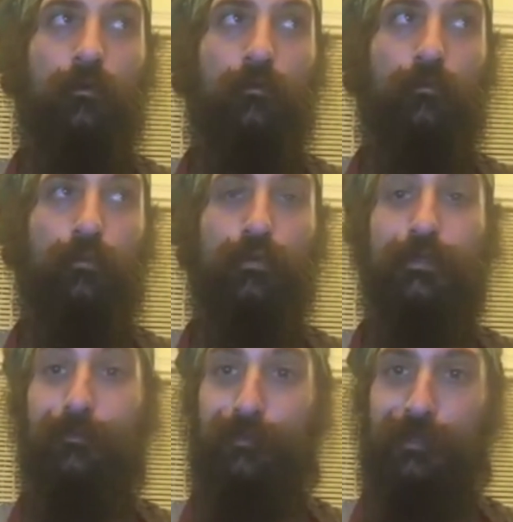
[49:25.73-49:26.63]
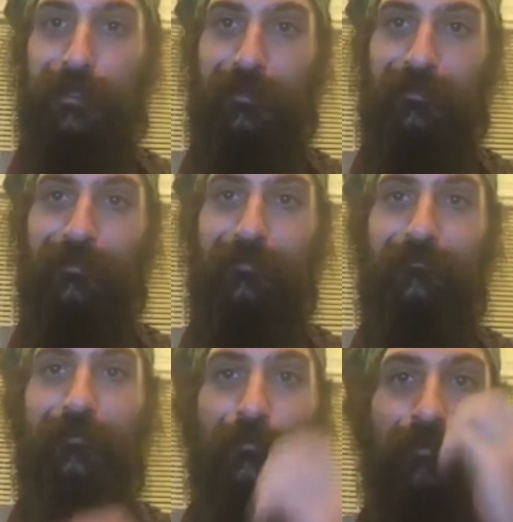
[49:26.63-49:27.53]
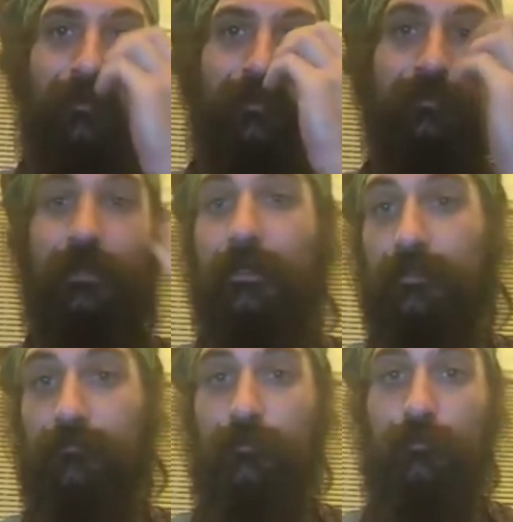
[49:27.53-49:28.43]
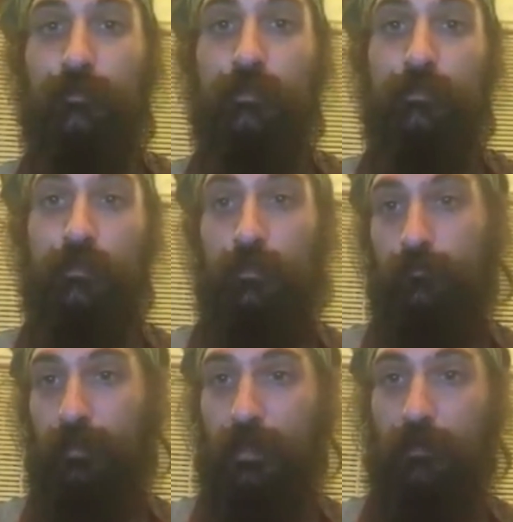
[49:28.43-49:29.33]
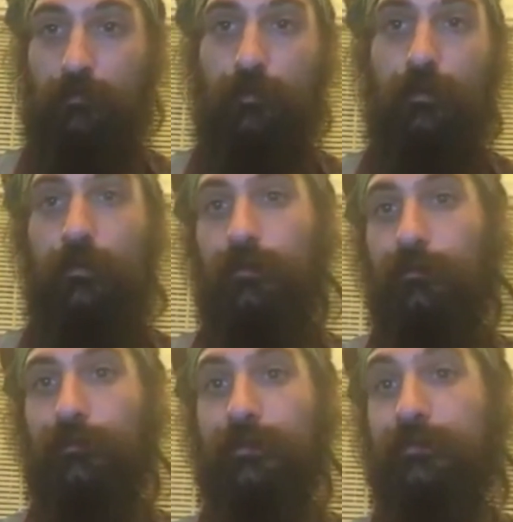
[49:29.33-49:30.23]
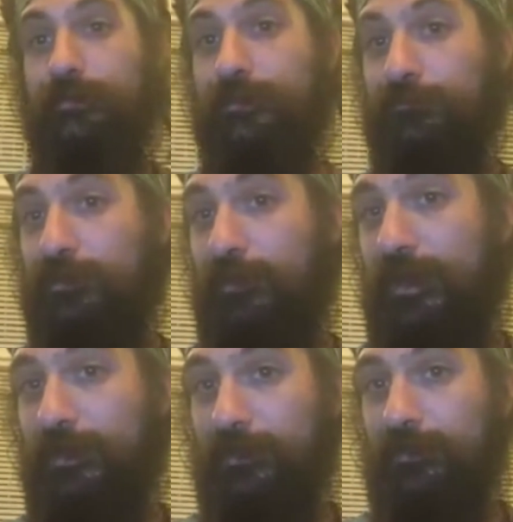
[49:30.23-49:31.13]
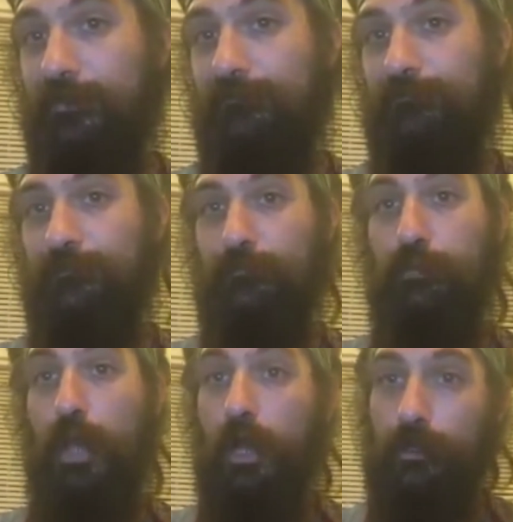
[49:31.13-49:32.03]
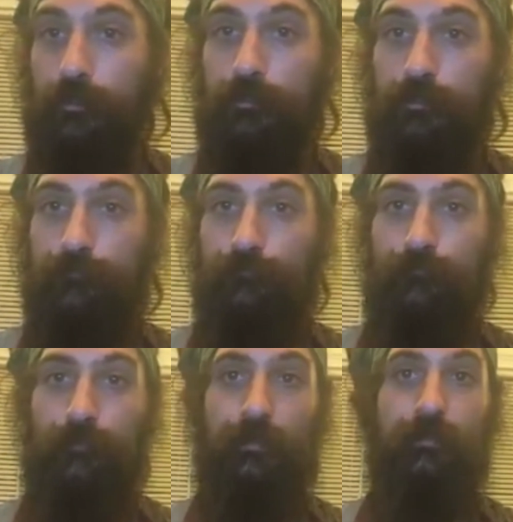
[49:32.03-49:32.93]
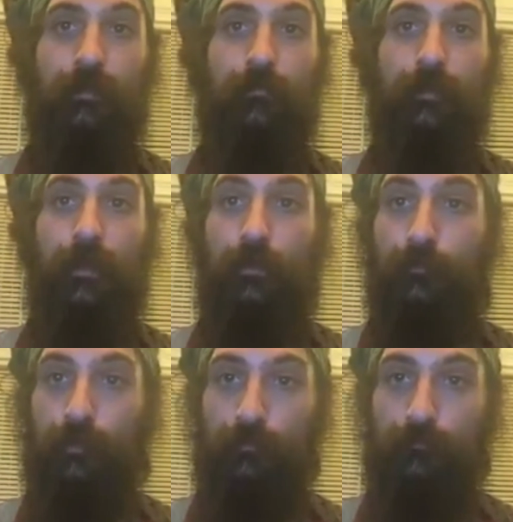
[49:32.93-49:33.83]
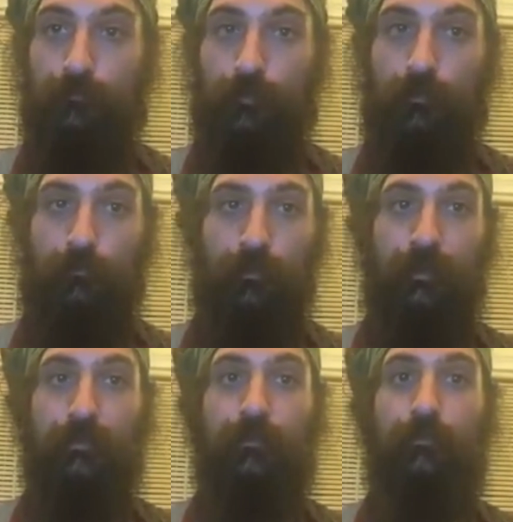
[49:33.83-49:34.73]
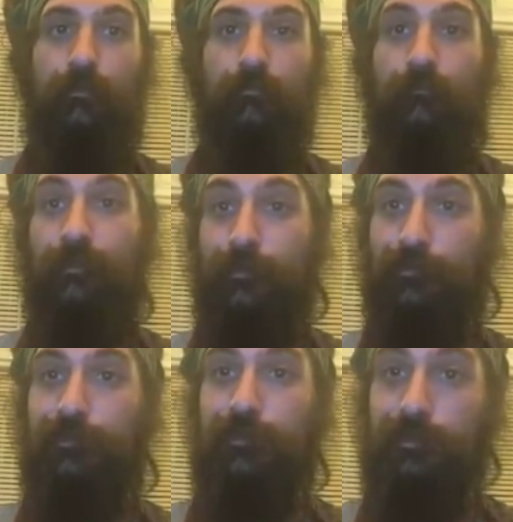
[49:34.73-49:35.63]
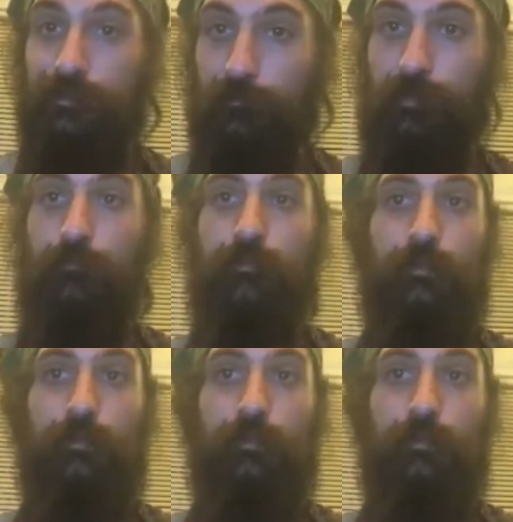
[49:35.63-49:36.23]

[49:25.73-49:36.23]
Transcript: precipitating of your sinus fluids isn't coming out. Now that's a symptomatic blockage. That's not going to help you, but that's going to reduce the symptoms.